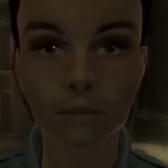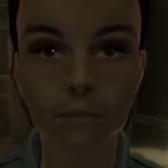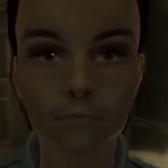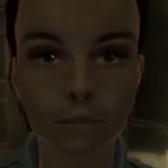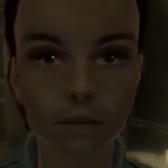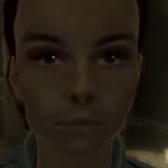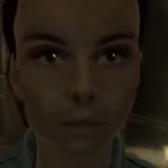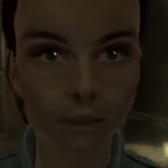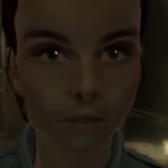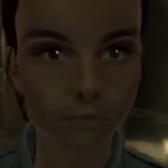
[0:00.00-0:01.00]

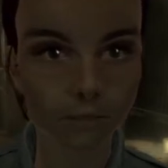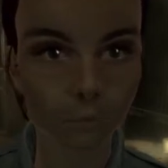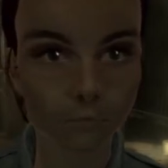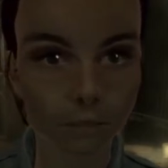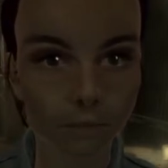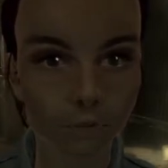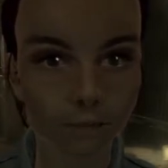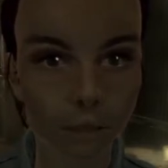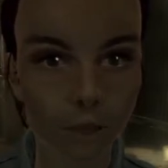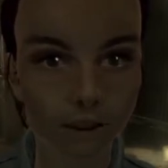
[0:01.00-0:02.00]
Landmines are one of the few
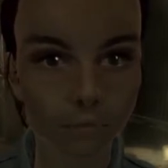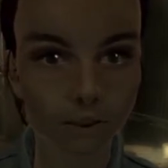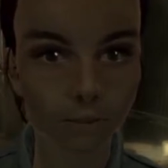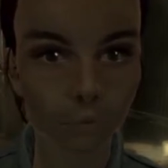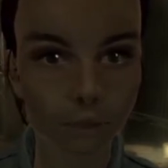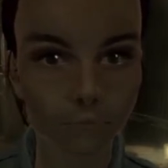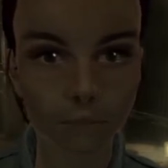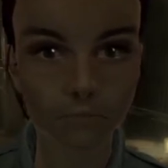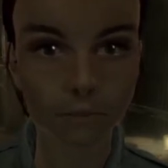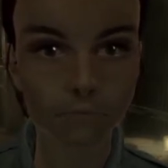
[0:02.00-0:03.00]
dangers out there that you
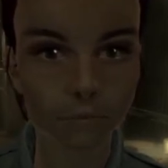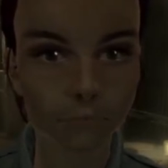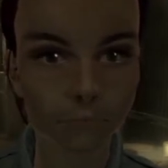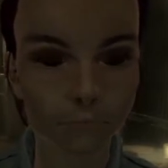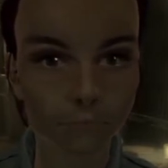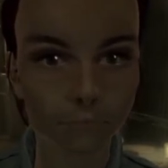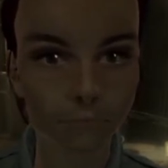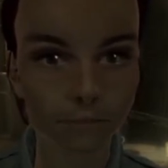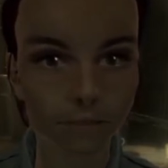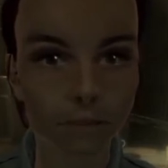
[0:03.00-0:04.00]
can profit from.
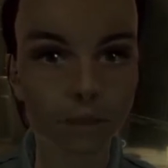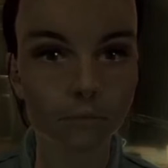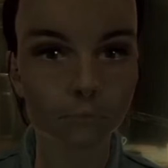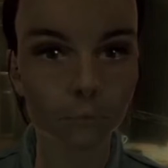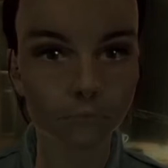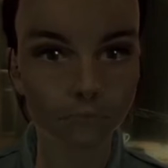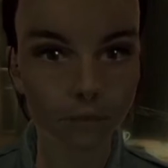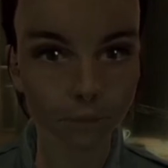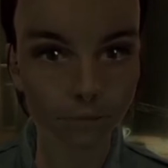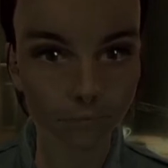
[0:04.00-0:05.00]
Disarm
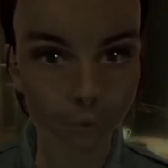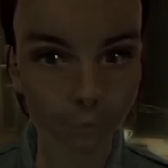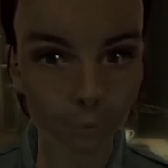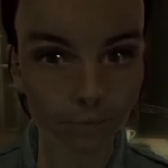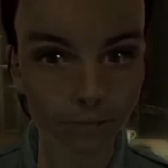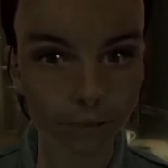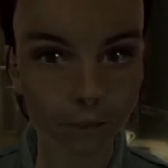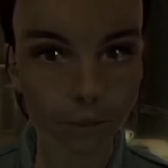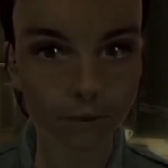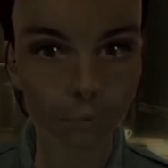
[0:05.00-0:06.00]
one before it blows,
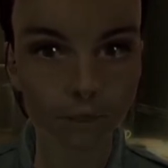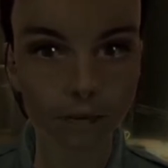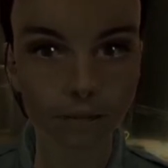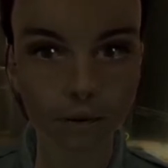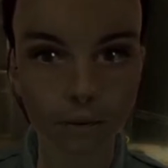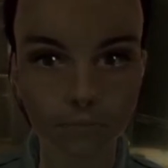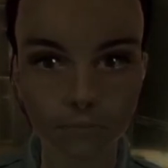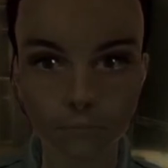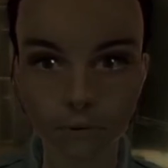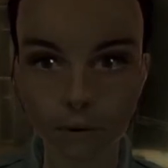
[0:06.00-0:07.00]
and you can sell
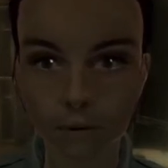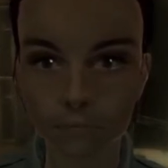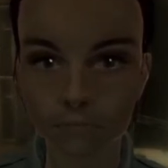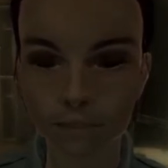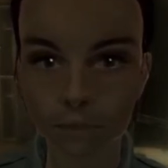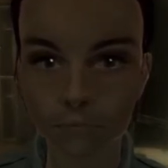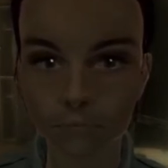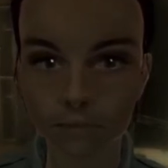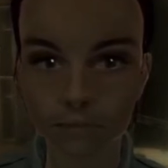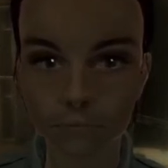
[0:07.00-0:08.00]
it for plenty of
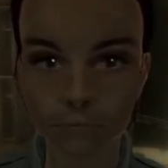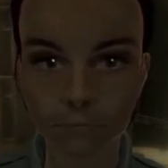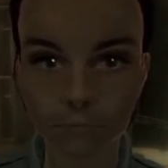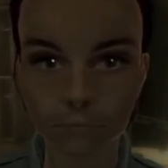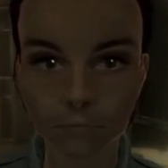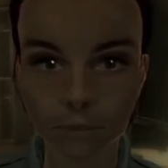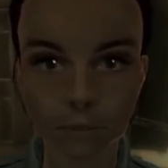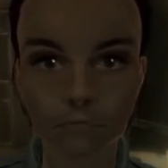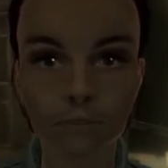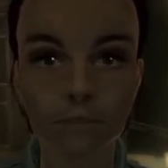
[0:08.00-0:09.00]
caps.
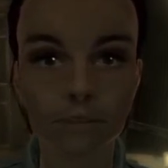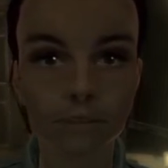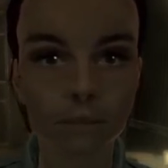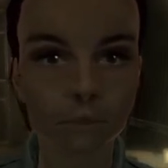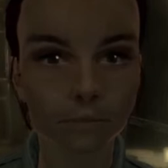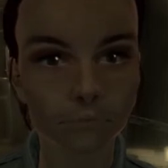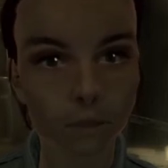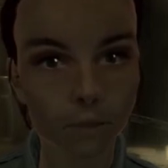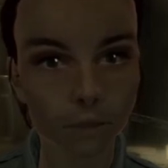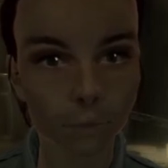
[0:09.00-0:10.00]
I've heard
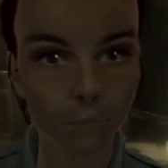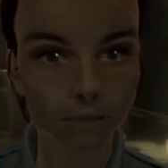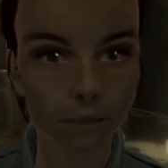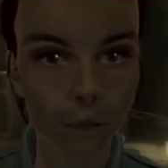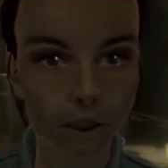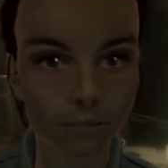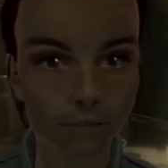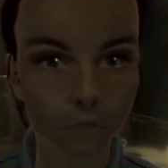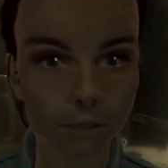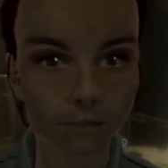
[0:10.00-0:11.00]
stories about a ghost
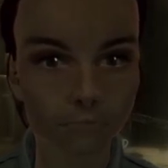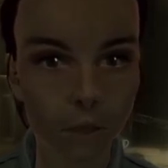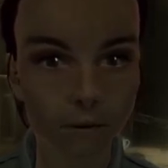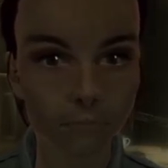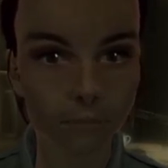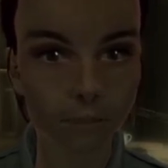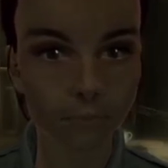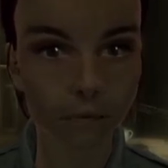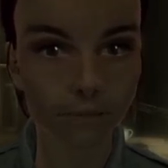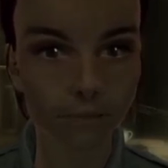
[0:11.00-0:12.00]
town that's just full of
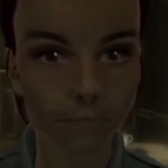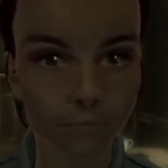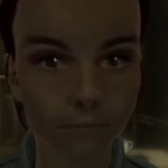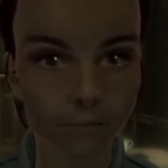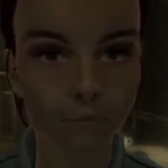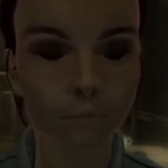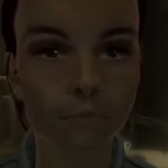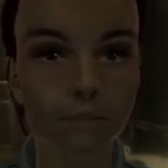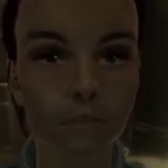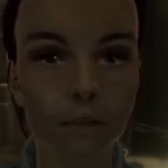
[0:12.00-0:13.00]
mines.
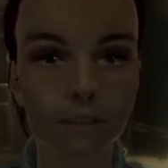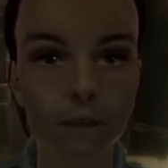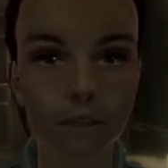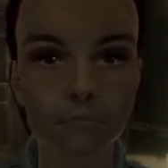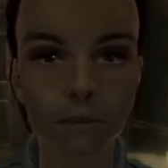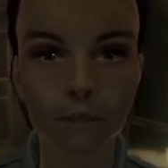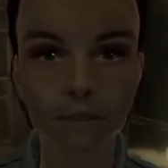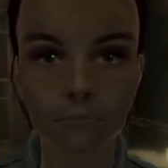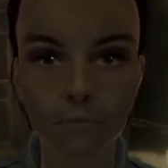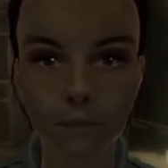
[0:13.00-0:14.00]
Traders just call the
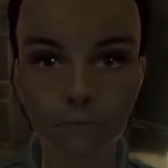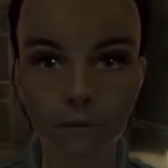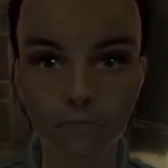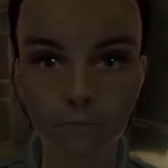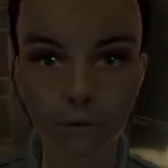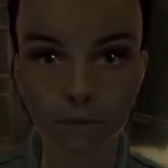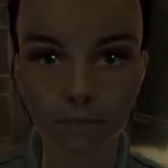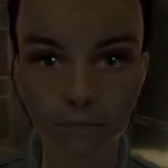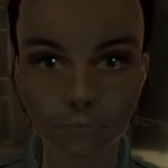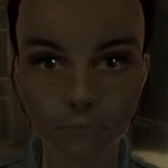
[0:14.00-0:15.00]
place Minefield.